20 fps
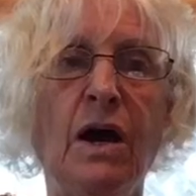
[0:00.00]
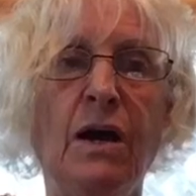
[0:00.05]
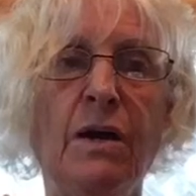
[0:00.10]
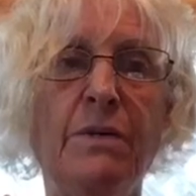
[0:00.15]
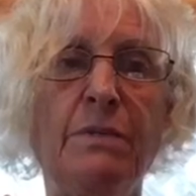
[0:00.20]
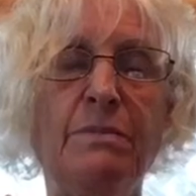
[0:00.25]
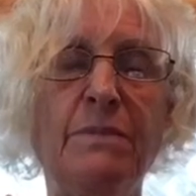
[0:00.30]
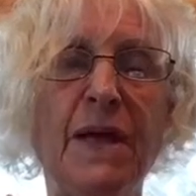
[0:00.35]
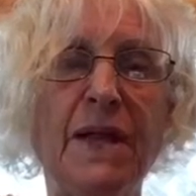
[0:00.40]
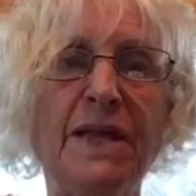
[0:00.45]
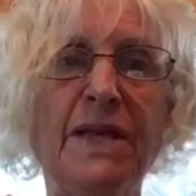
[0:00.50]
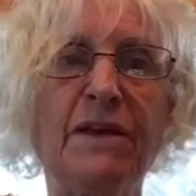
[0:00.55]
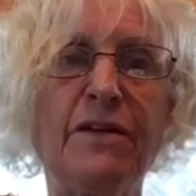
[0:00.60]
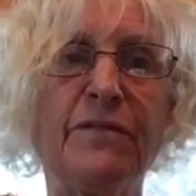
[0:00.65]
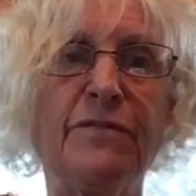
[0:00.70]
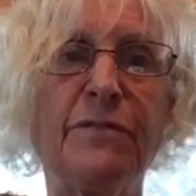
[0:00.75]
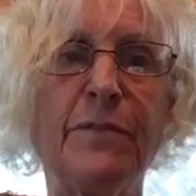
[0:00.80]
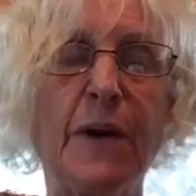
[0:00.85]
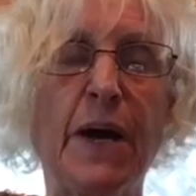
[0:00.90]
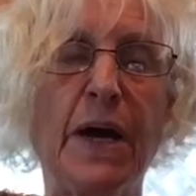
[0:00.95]
many
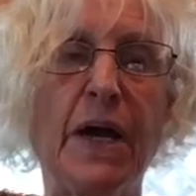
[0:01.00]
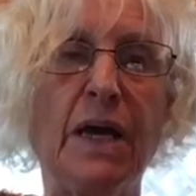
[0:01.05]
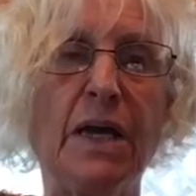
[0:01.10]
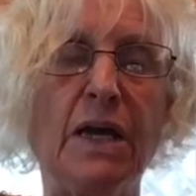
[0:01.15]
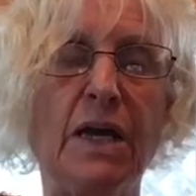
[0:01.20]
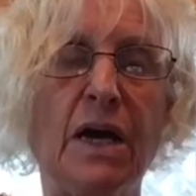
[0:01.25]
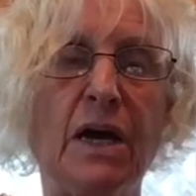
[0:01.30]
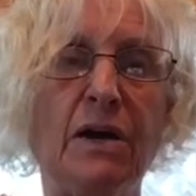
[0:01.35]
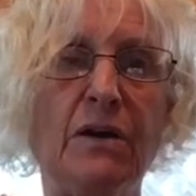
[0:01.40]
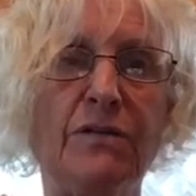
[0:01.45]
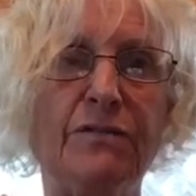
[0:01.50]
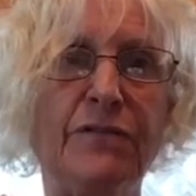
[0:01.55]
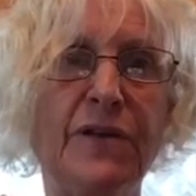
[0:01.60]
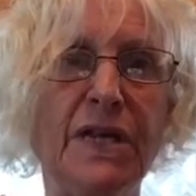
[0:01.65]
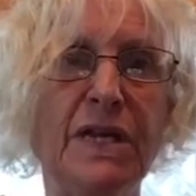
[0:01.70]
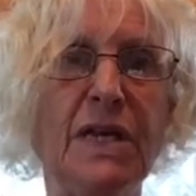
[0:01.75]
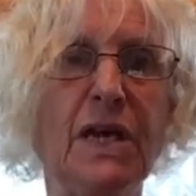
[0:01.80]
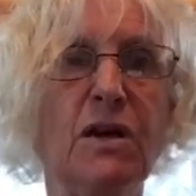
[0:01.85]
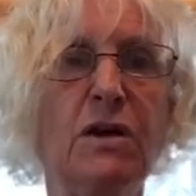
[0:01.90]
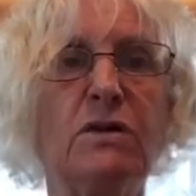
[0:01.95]
of my
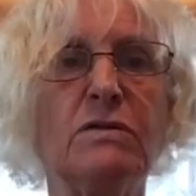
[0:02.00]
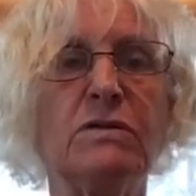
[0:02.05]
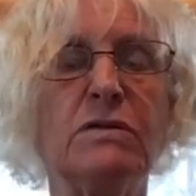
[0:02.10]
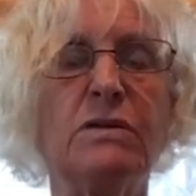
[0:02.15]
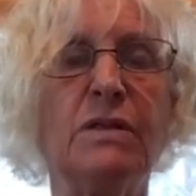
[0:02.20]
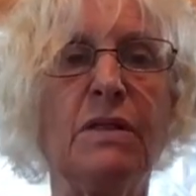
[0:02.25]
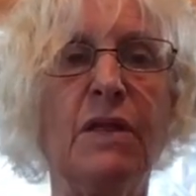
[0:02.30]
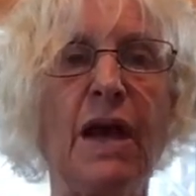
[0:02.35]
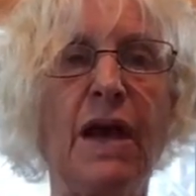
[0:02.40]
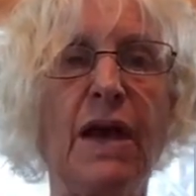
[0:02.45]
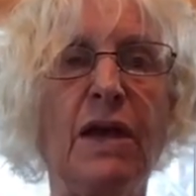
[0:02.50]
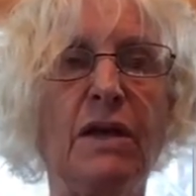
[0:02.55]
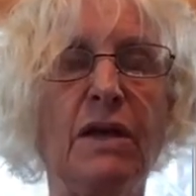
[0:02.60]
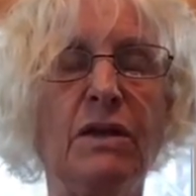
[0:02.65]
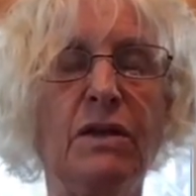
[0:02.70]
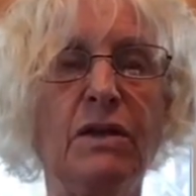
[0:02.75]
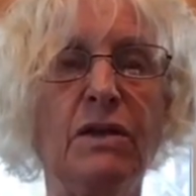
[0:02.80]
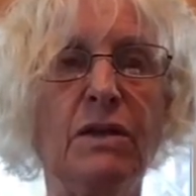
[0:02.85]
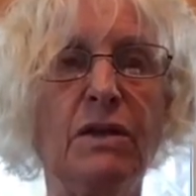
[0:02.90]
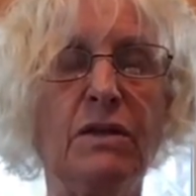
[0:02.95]
videos
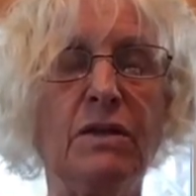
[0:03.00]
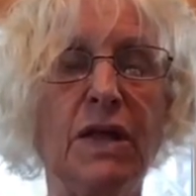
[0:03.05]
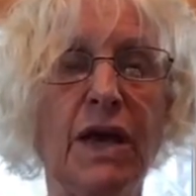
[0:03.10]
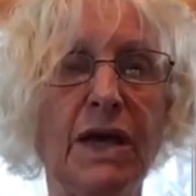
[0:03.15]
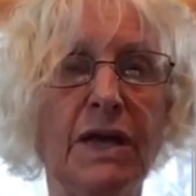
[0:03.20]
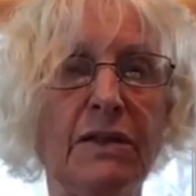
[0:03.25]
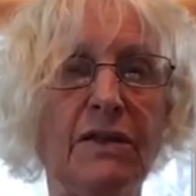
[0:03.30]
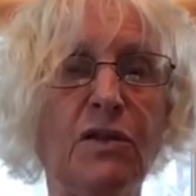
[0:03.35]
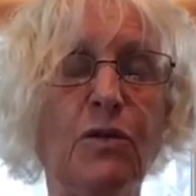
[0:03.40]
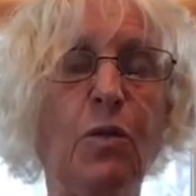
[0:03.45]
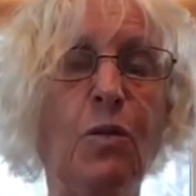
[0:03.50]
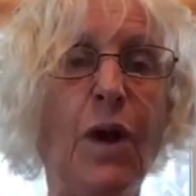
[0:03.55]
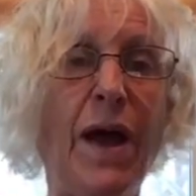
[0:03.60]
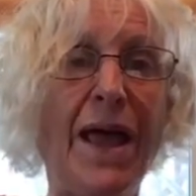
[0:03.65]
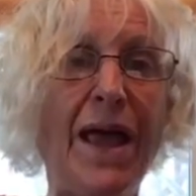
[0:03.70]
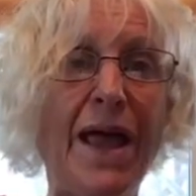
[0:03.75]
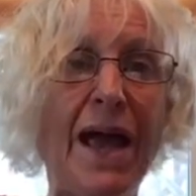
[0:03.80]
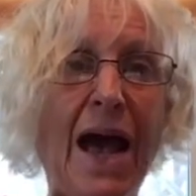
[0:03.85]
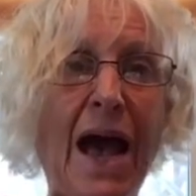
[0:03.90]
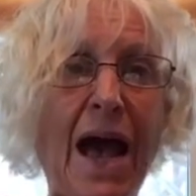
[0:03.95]
that the
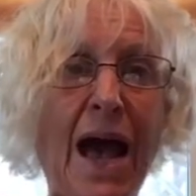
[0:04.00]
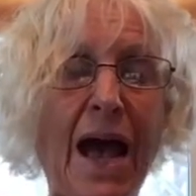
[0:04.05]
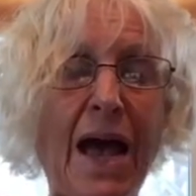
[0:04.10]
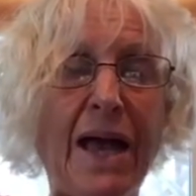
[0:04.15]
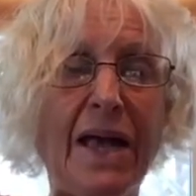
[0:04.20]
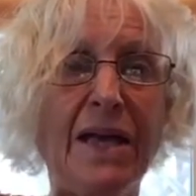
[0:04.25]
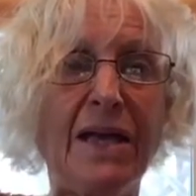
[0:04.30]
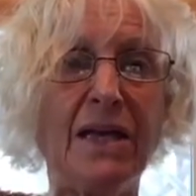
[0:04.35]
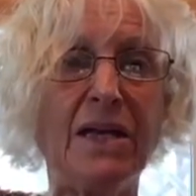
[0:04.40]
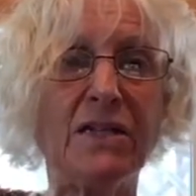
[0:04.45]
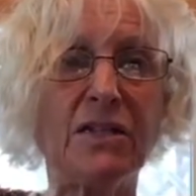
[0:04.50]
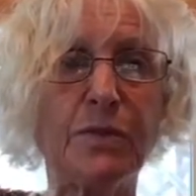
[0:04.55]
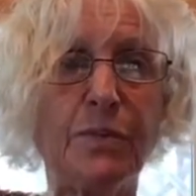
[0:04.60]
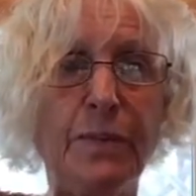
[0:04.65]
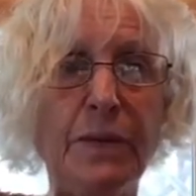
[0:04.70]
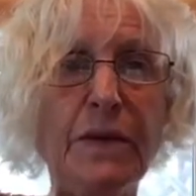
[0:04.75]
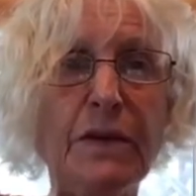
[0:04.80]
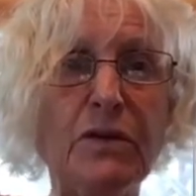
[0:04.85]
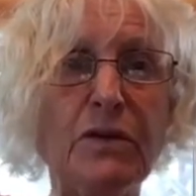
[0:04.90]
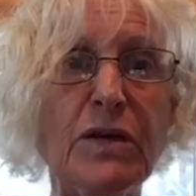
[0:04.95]
way I
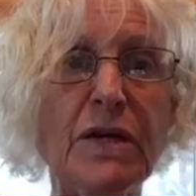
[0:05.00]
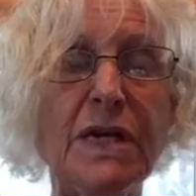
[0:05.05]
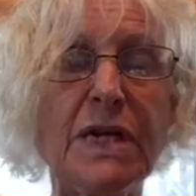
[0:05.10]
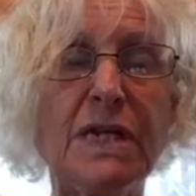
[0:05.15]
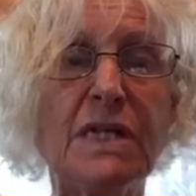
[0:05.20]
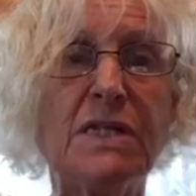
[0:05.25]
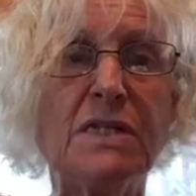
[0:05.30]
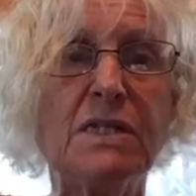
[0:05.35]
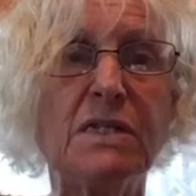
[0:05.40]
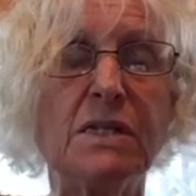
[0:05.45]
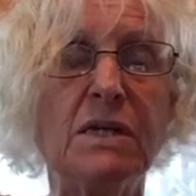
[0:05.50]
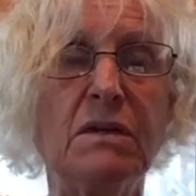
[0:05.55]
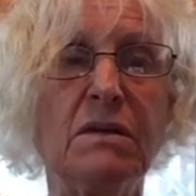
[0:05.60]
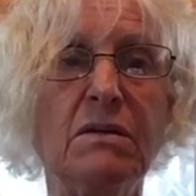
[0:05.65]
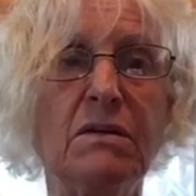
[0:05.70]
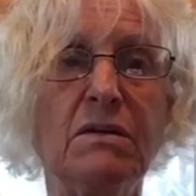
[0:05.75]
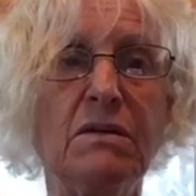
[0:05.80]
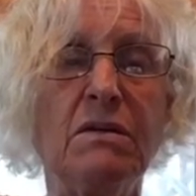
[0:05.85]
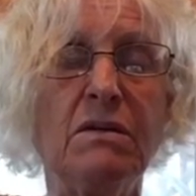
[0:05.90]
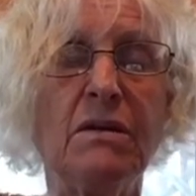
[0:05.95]
experience
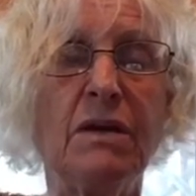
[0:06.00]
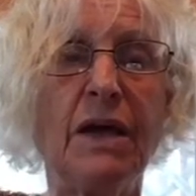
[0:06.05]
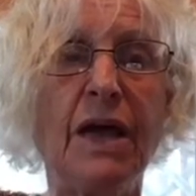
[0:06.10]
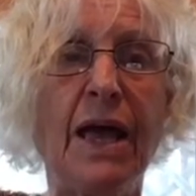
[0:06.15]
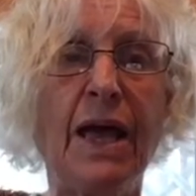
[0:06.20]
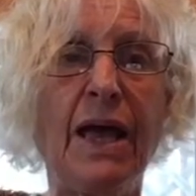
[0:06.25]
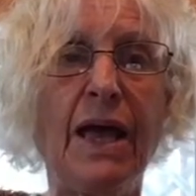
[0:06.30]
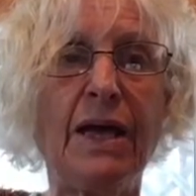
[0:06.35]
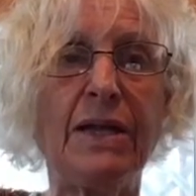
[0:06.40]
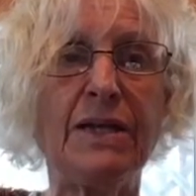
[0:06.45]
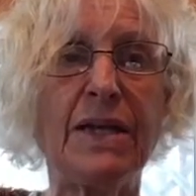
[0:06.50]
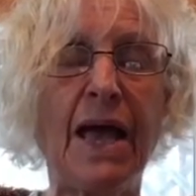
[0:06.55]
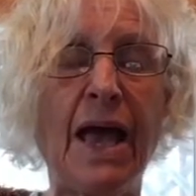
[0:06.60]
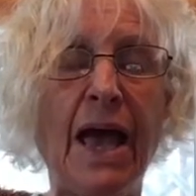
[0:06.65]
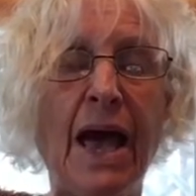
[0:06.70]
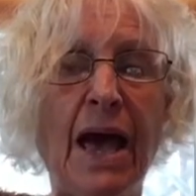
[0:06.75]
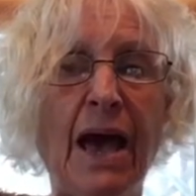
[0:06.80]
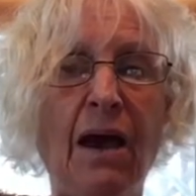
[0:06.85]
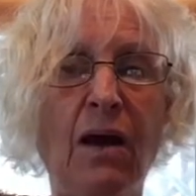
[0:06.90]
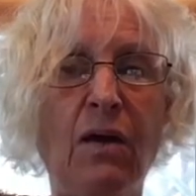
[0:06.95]
and
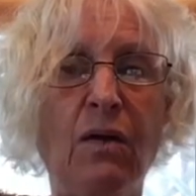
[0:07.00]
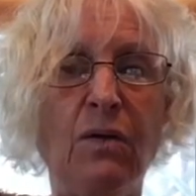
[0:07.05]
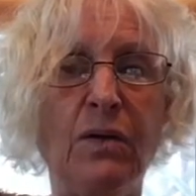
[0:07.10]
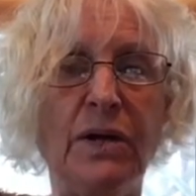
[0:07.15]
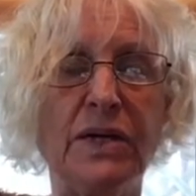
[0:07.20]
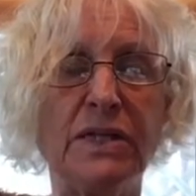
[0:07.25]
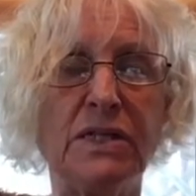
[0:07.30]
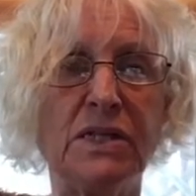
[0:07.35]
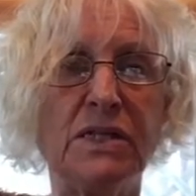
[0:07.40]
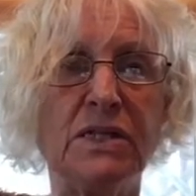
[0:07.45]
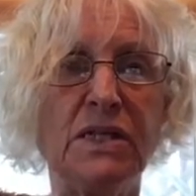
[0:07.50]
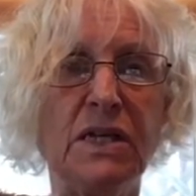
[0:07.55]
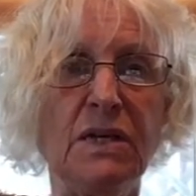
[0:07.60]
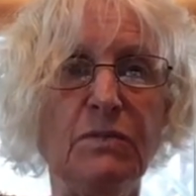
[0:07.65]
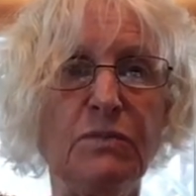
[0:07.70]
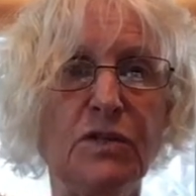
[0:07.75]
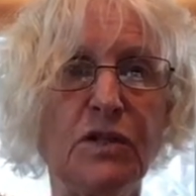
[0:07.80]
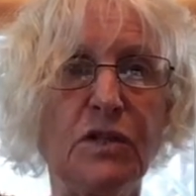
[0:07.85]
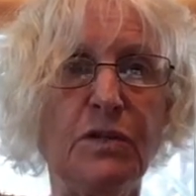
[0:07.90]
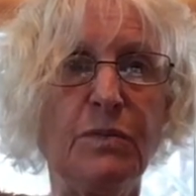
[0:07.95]
how it
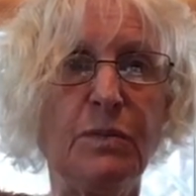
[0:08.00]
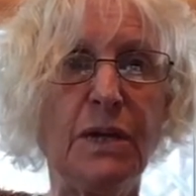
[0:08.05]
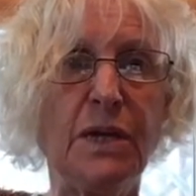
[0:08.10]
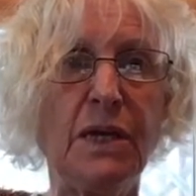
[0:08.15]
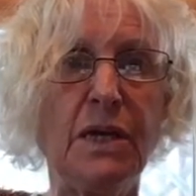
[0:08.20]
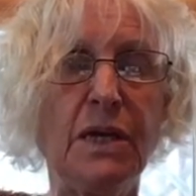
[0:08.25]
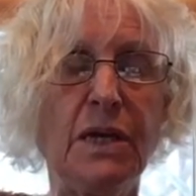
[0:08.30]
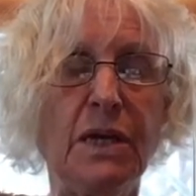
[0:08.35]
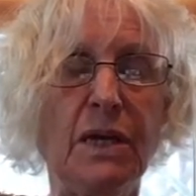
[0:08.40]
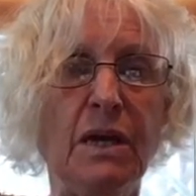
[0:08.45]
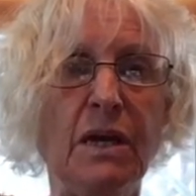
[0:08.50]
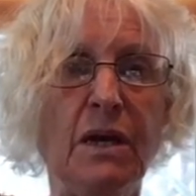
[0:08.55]
seems to be,